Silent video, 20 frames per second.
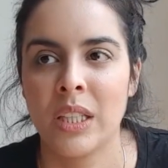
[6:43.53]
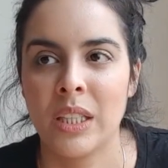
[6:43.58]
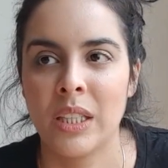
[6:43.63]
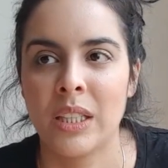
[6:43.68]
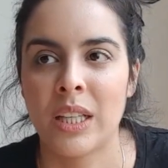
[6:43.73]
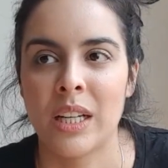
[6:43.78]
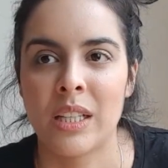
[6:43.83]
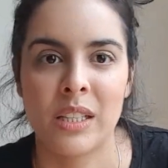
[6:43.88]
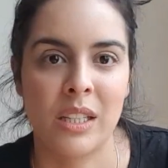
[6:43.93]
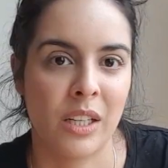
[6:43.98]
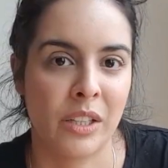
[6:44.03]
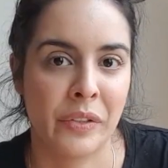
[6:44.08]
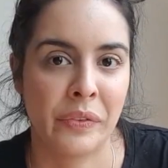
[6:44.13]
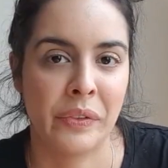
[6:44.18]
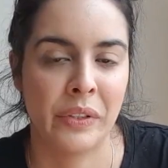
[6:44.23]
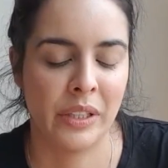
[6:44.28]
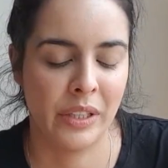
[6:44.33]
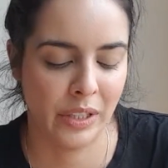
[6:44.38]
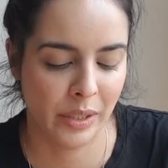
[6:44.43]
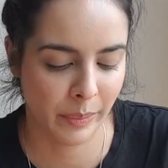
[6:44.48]
that sucks for
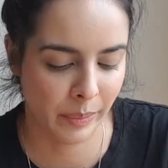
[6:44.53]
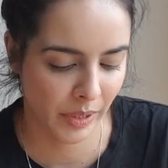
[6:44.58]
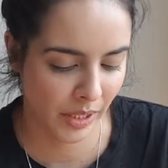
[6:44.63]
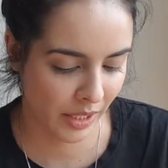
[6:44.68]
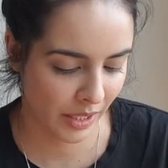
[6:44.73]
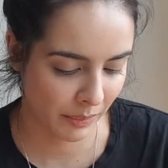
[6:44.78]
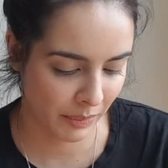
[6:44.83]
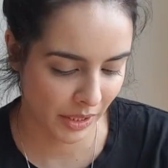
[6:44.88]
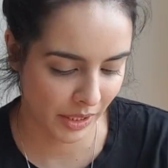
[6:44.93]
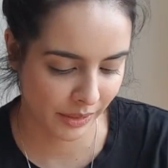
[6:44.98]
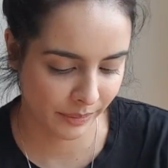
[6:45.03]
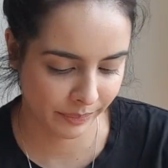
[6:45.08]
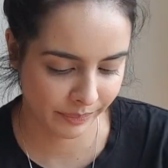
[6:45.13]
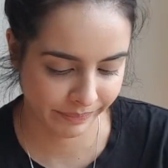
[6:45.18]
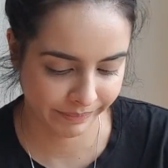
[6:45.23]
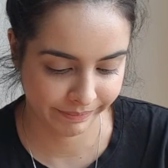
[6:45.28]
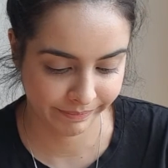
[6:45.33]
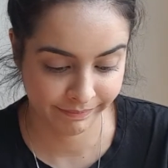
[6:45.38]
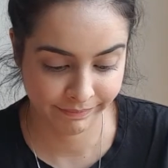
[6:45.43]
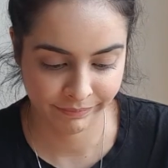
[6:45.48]
her. But I mean,
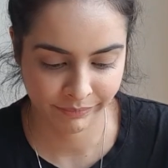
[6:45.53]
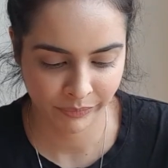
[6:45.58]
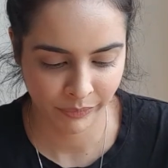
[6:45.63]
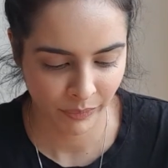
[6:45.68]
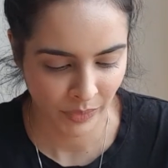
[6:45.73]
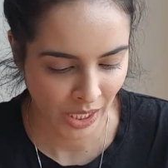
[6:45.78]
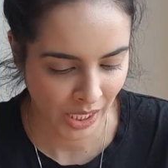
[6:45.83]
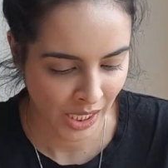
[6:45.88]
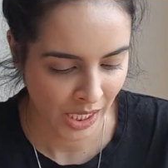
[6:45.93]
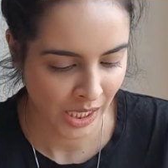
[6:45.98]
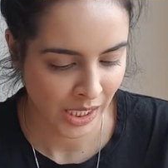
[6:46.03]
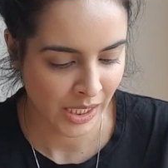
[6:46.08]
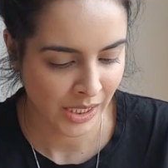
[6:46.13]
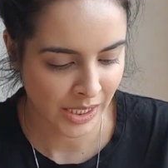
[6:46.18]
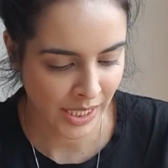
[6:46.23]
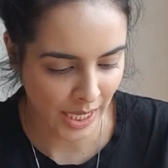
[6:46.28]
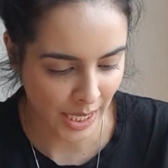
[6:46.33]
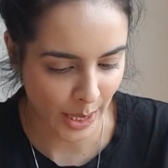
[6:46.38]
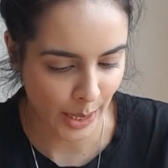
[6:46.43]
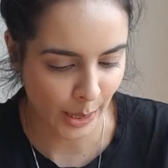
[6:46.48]

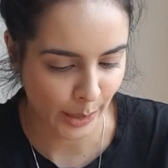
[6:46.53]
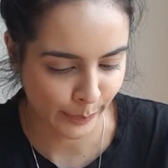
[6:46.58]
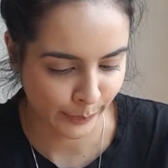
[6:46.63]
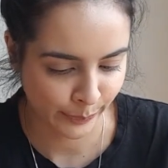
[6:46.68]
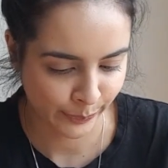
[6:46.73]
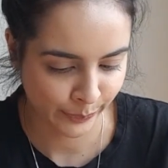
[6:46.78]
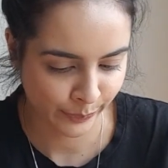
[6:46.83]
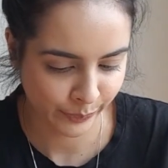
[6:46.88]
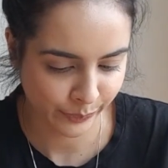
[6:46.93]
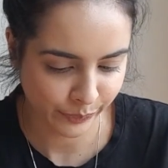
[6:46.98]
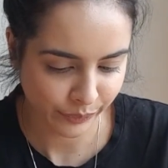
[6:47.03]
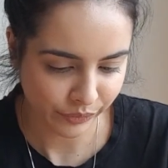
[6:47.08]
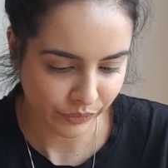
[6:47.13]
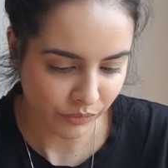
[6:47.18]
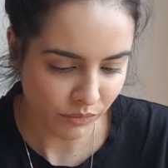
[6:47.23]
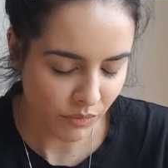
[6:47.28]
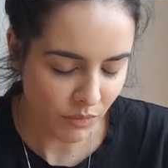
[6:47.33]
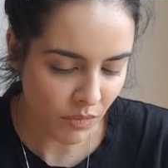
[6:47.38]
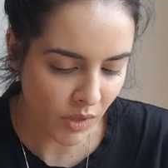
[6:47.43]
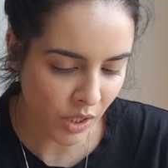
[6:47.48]
yeah.
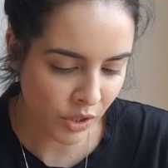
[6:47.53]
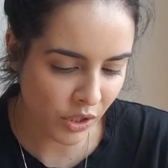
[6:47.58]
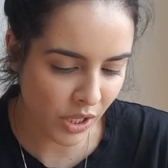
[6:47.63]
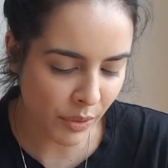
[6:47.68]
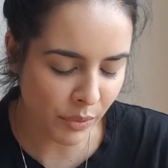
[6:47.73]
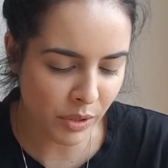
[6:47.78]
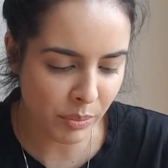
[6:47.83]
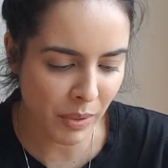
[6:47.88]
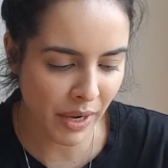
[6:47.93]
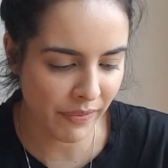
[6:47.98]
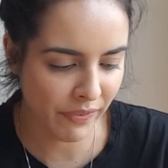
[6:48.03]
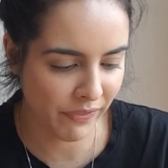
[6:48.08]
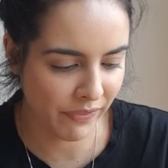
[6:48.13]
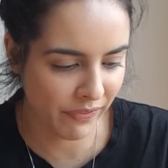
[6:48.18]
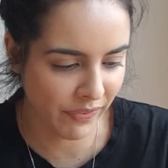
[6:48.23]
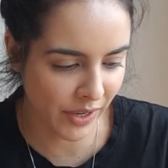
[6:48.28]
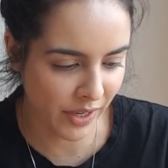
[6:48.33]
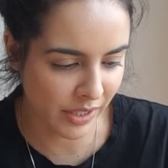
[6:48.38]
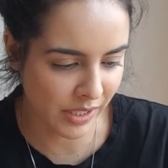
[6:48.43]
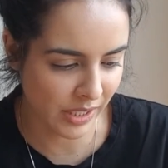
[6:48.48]
So that was my
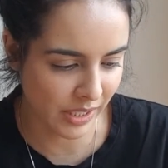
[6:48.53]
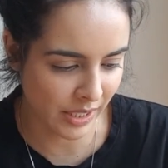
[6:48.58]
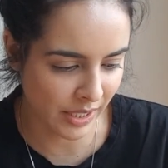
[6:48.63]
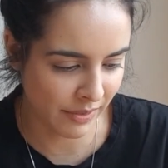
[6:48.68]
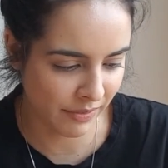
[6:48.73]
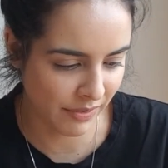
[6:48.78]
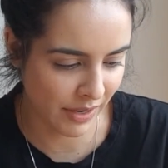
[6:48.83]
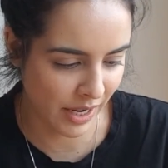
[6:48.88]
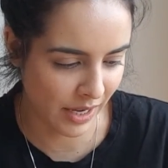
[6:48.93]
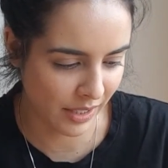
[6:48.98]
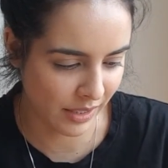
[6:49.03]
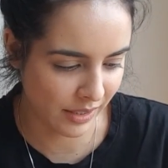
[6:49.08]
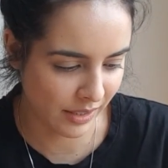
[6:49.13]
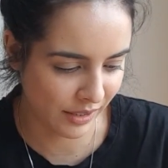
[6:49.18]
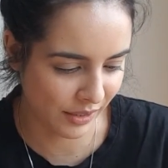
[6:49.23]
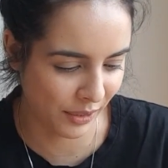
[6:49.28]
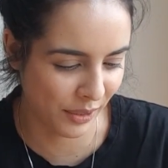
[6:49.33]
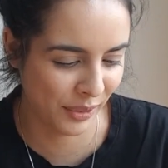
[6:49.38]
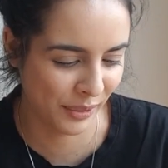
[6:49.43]
first event.